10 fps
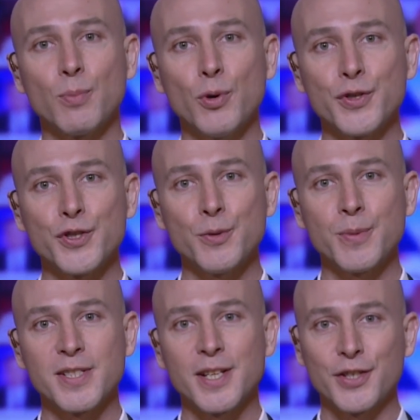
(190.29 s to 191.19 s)

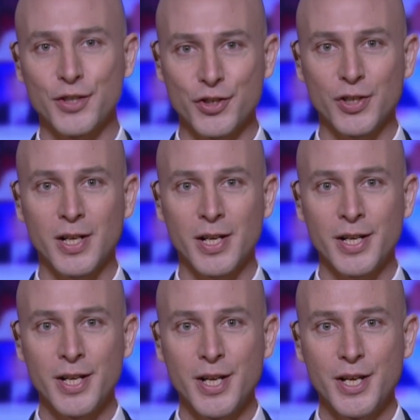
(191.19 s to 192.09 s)
0.2% in July
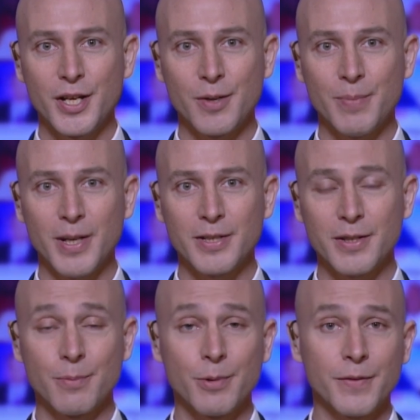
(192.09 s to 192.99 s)
compared to
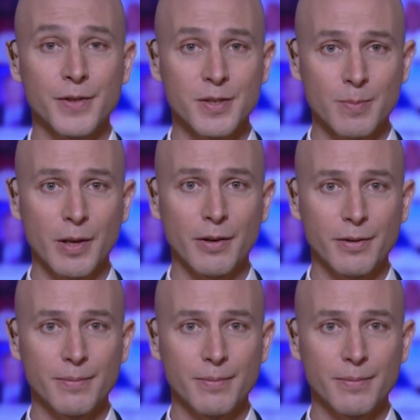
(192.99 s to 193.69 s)
the previous month.